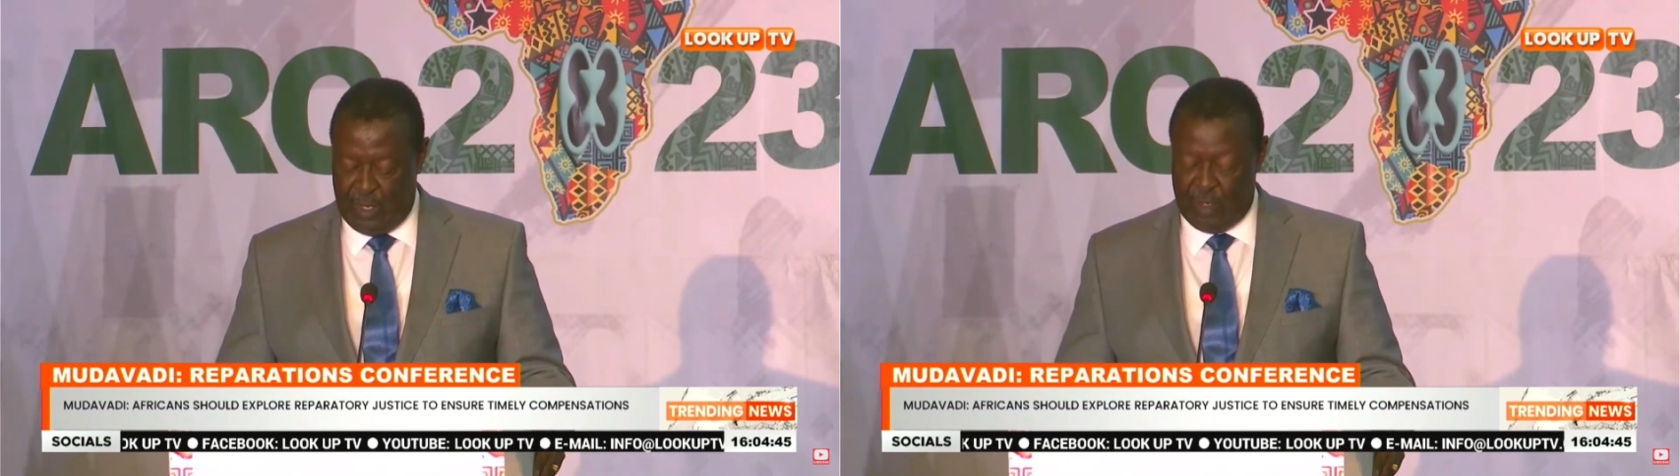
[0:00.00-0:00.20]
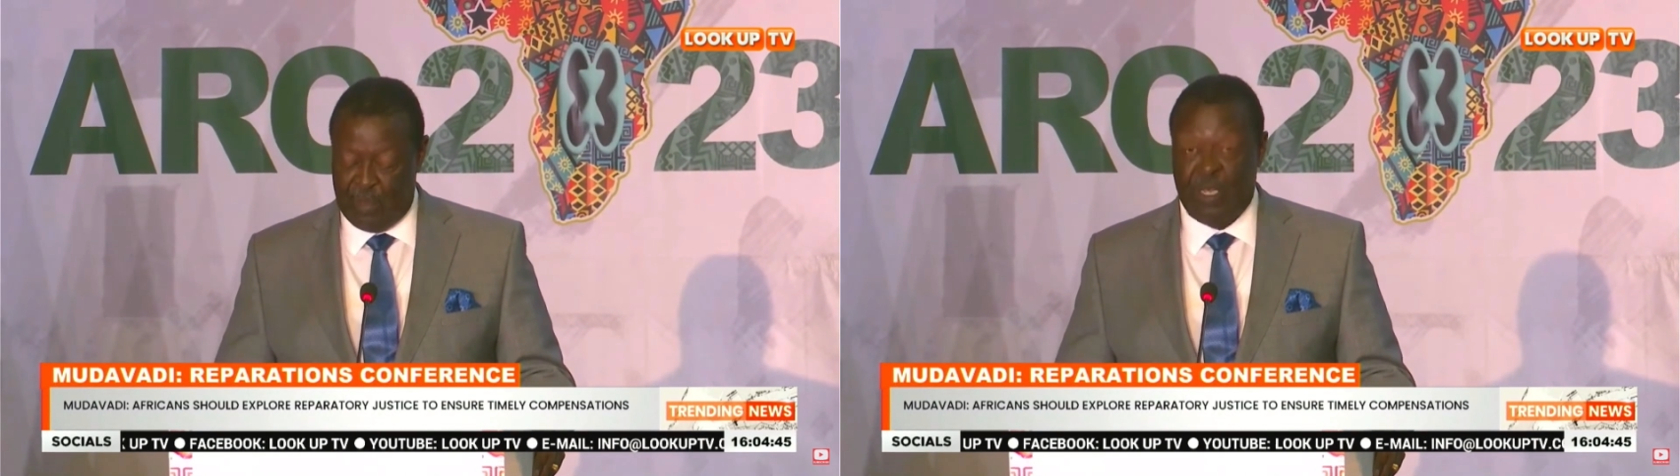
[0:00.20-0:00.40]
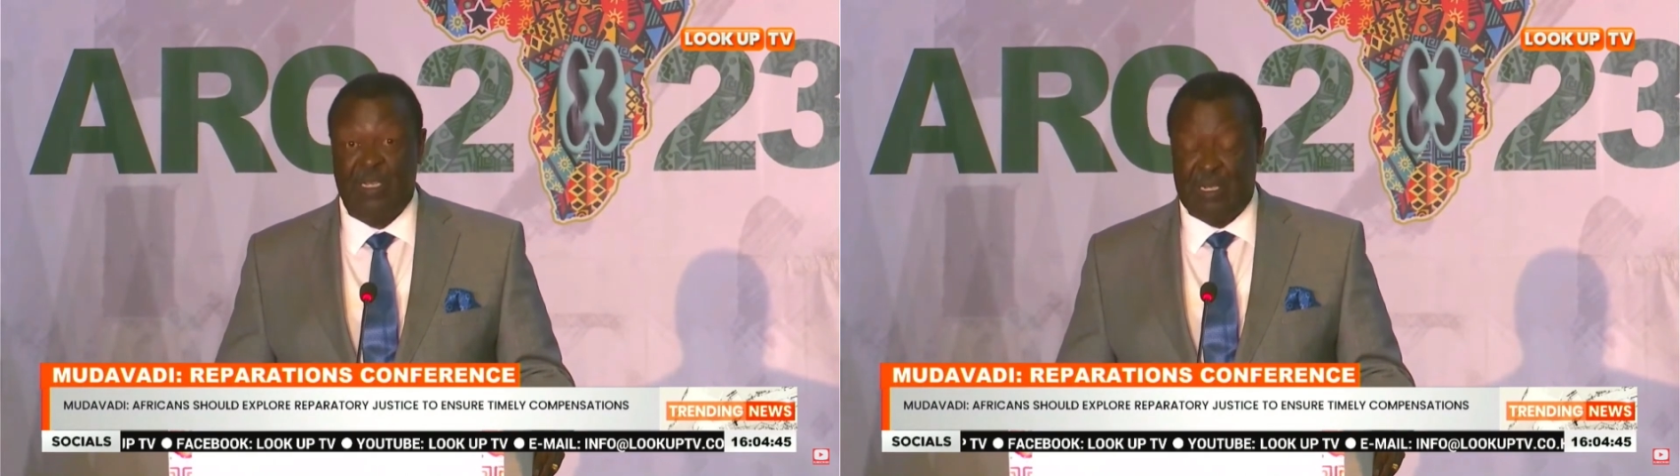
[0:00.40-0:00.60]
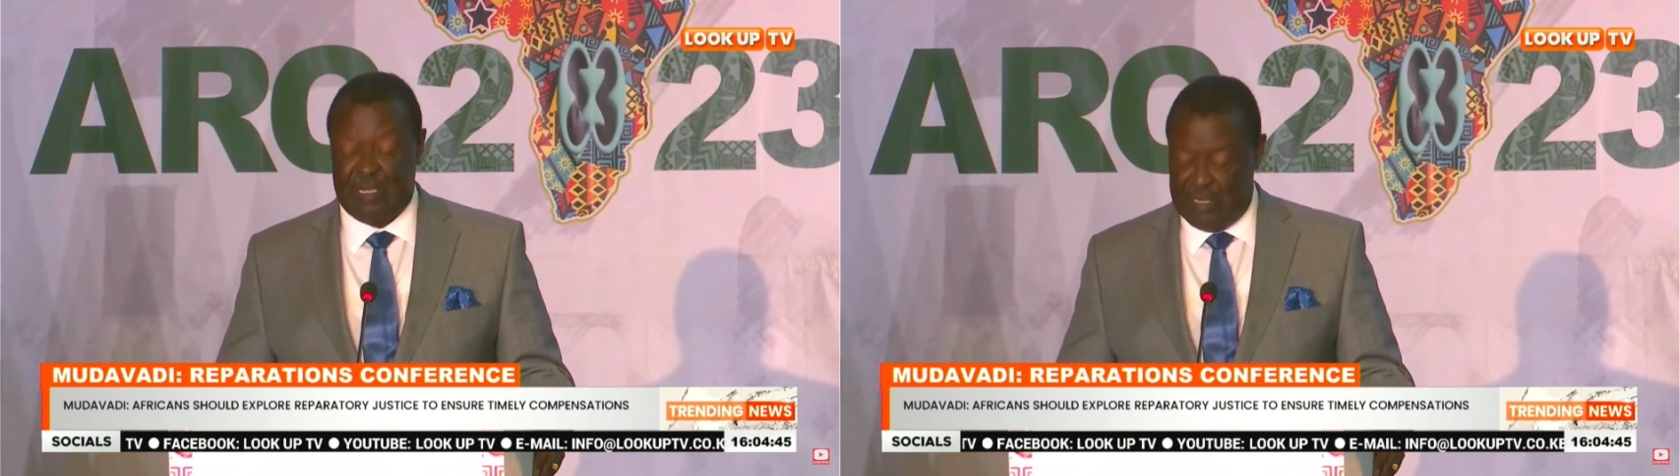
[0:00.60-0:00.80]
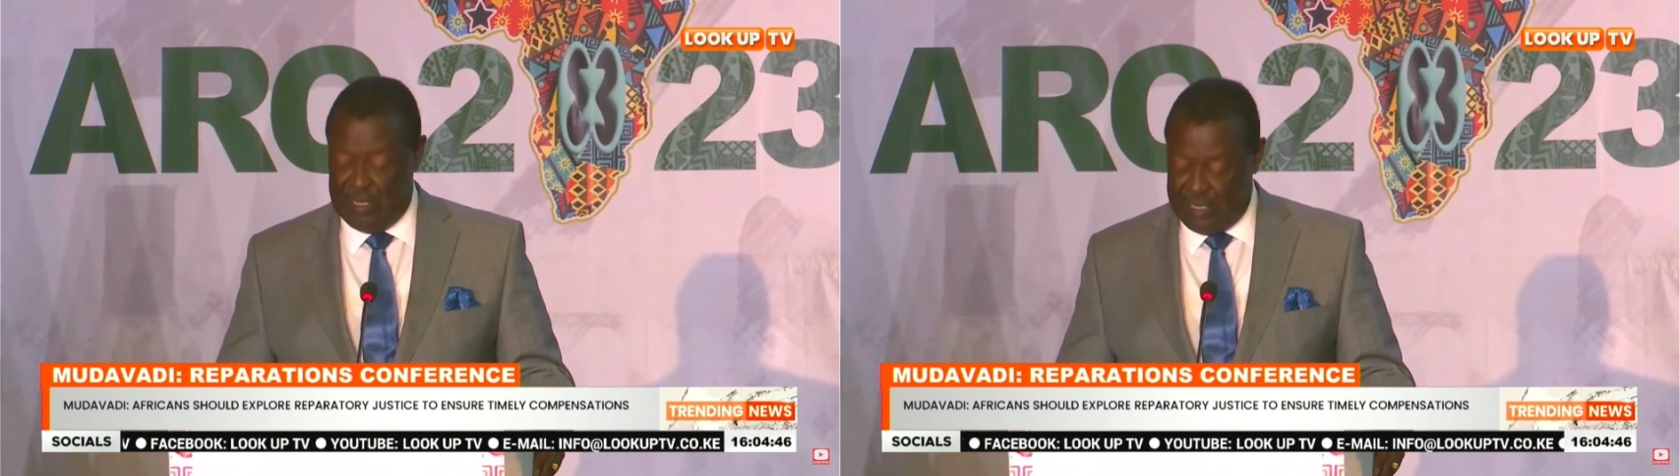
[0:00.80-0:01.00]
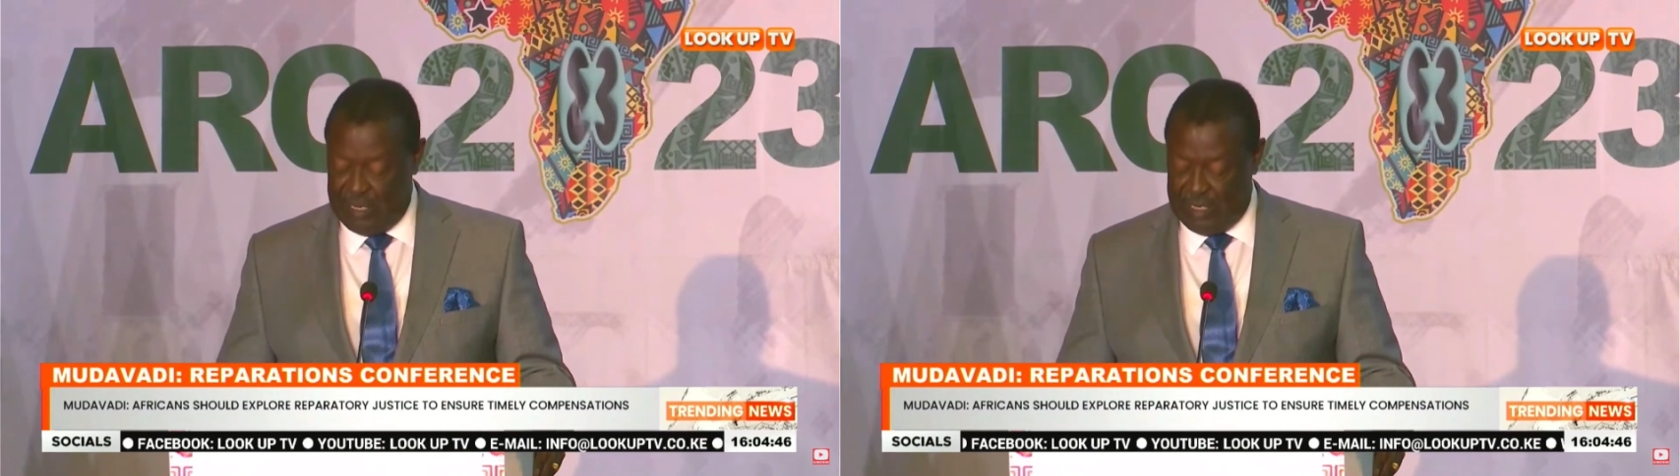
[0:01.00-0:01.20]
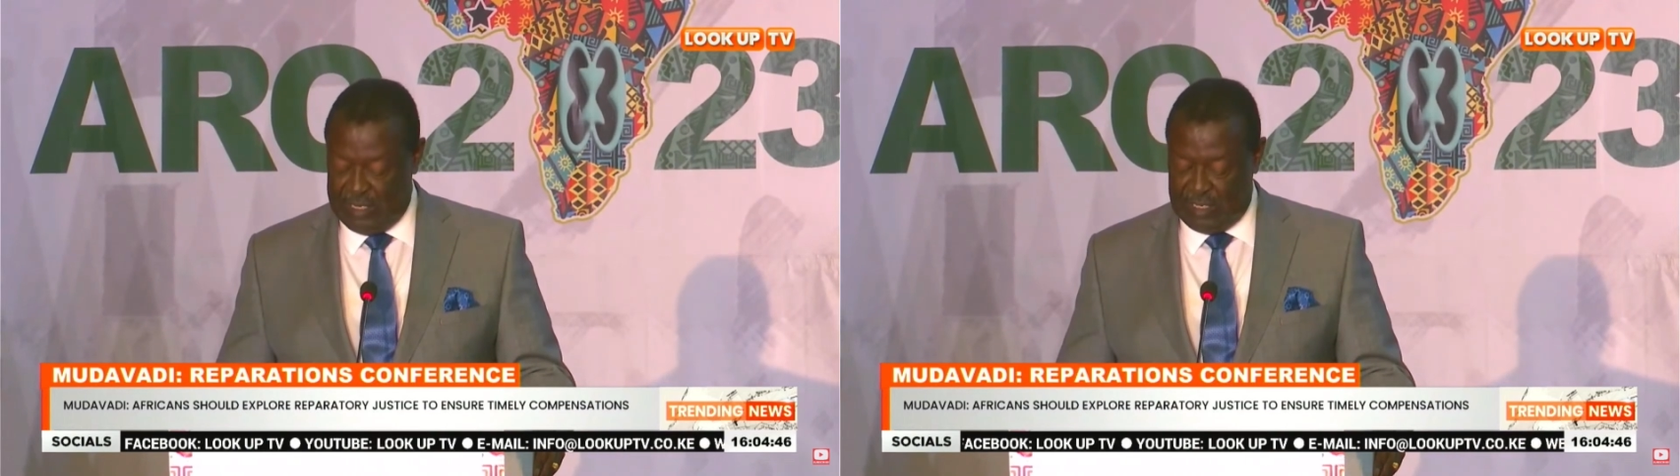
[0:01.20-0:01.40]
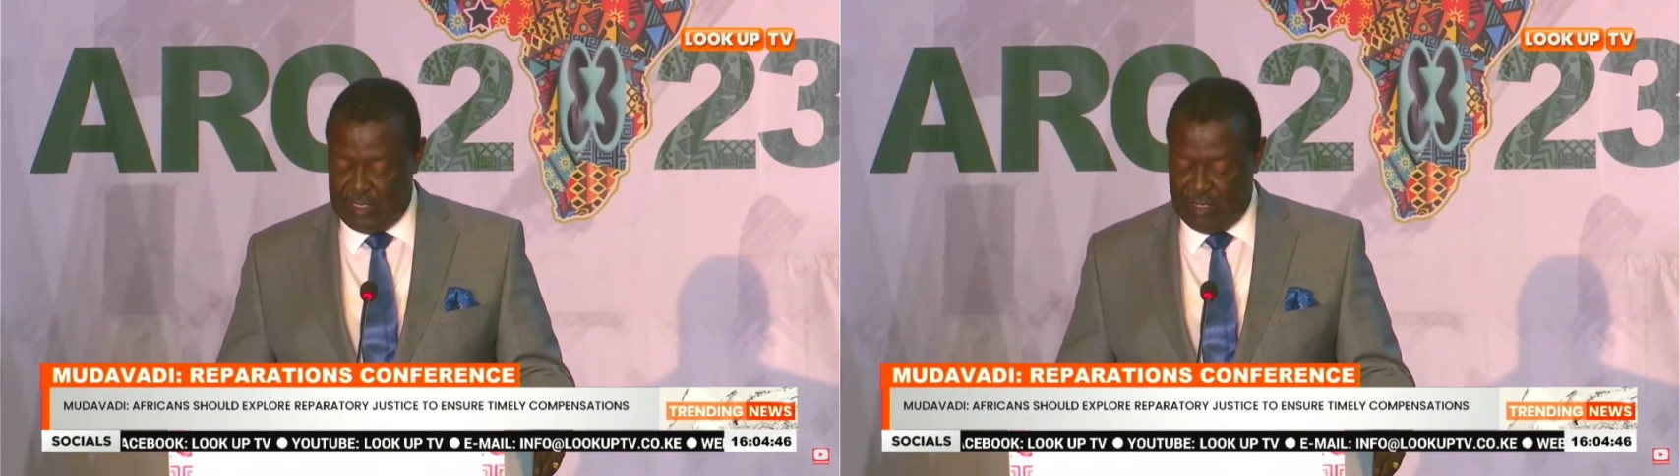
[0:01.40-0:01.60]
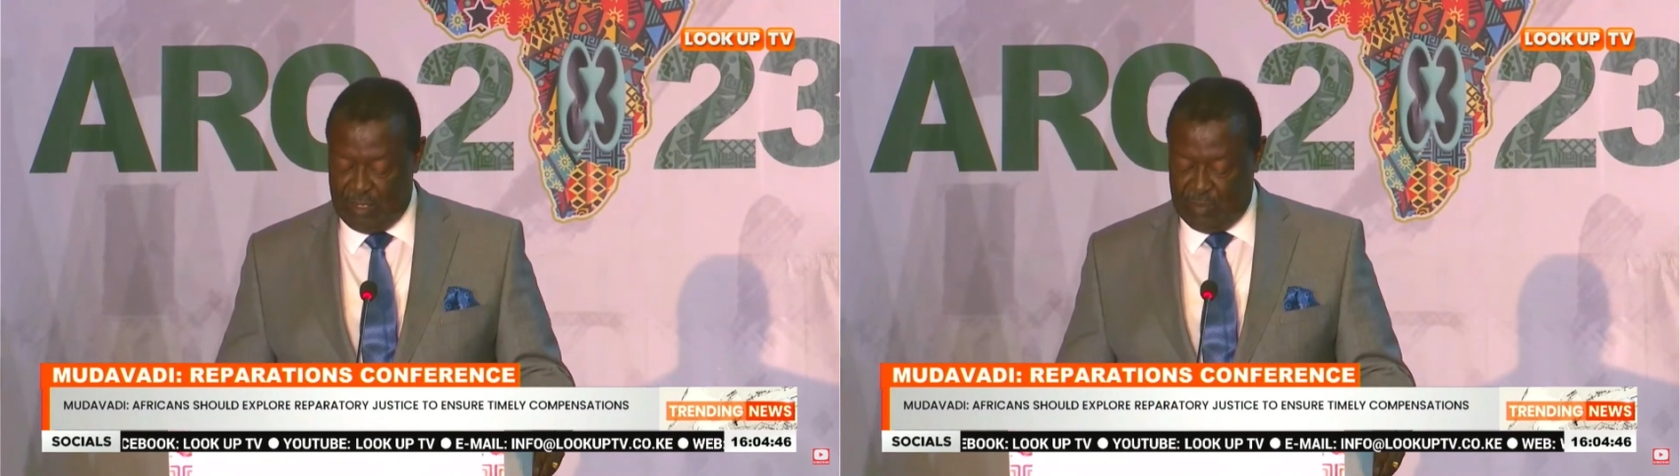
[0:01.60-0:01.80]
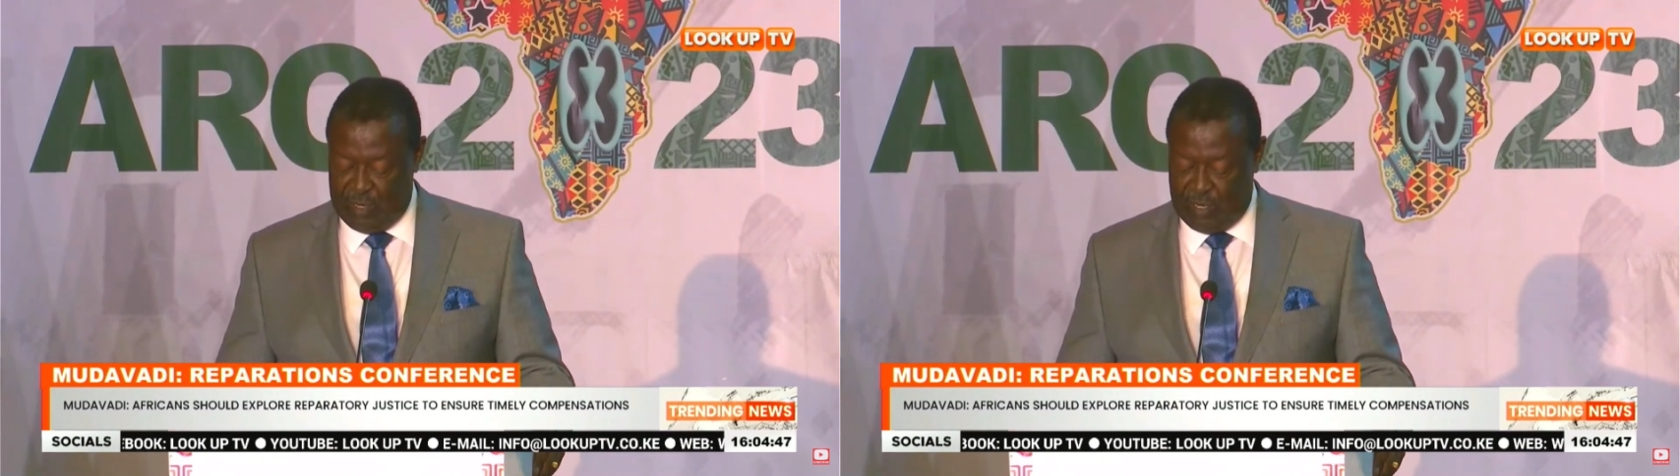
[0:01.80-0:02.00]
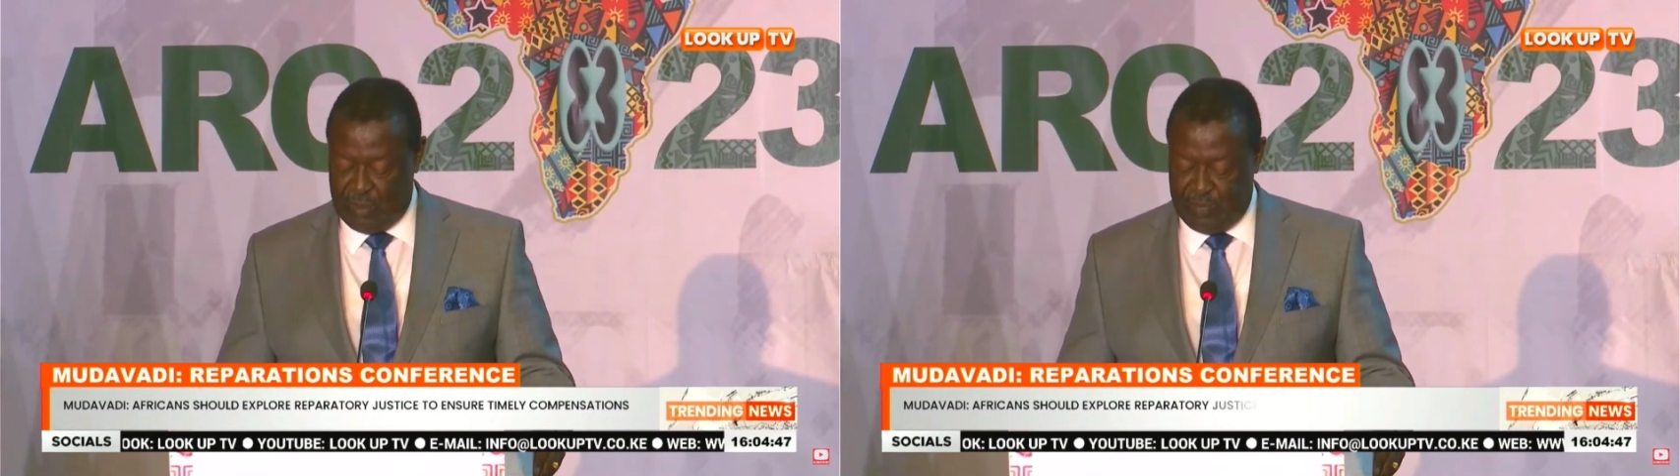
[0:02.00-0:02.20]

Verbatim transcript: Your Excellencies, ladies and gentlemen,